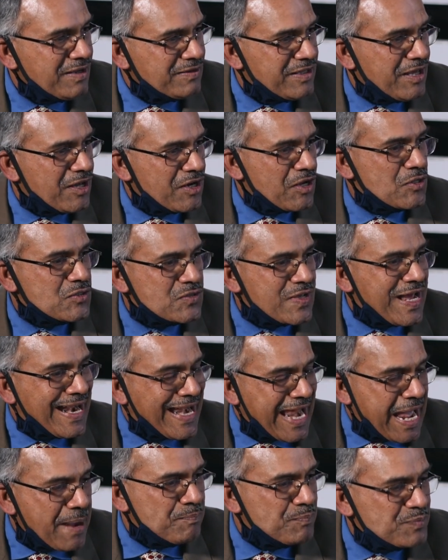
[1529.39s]
they are also
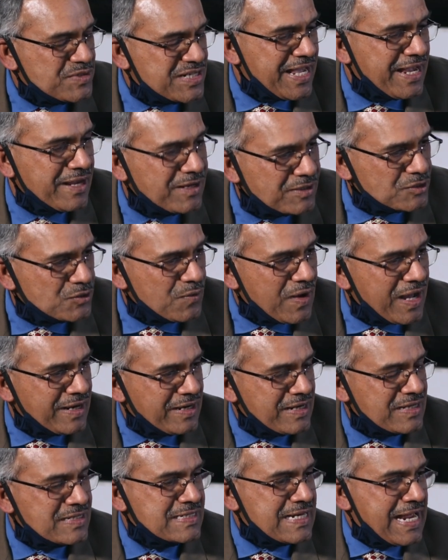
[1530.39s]
adapting to
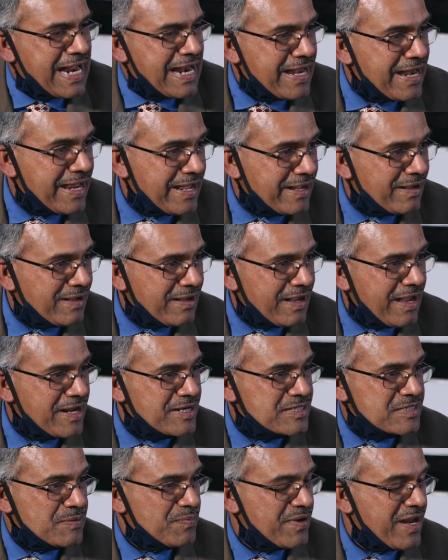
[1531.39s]
understanding
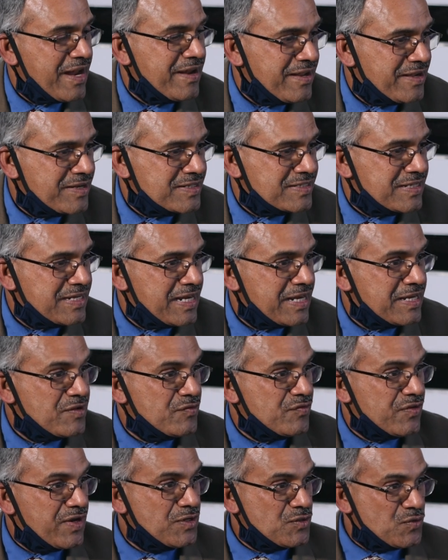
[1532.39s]
entrepreneurs in a
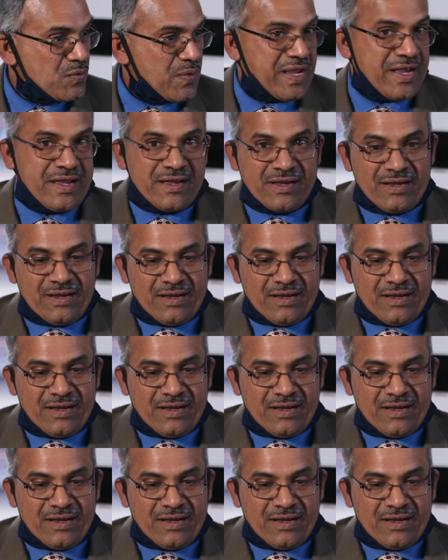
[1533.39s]
different way.